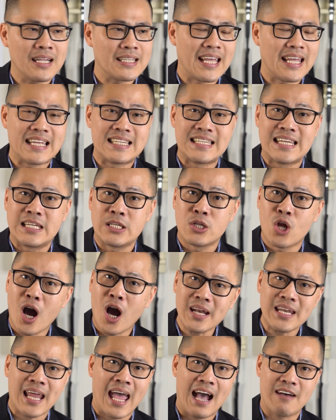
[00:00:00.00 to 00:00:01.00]
They did
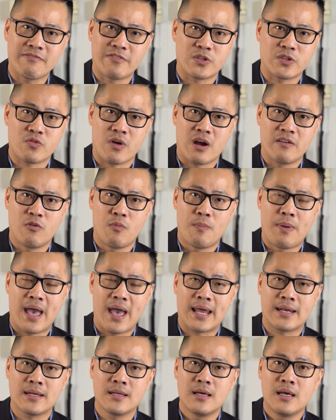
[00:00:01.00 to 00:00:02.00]
not have the travel
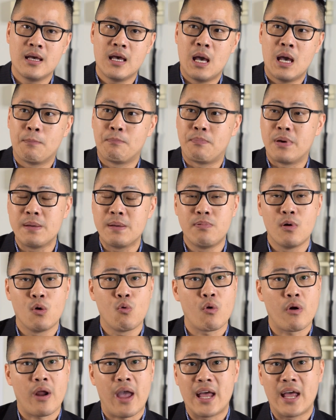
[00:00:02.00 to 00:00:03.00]
ban. People
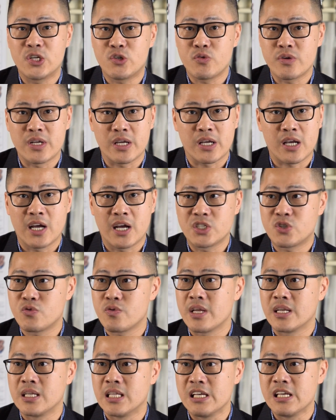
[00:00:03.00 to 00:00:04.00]
were entering the
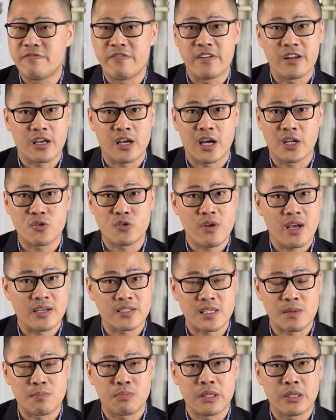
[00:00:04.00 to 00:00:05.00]
country and leaving the country
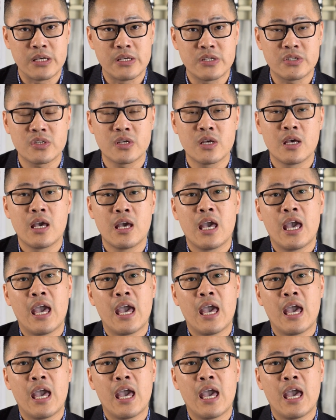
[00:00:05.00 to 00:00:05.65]
as they please.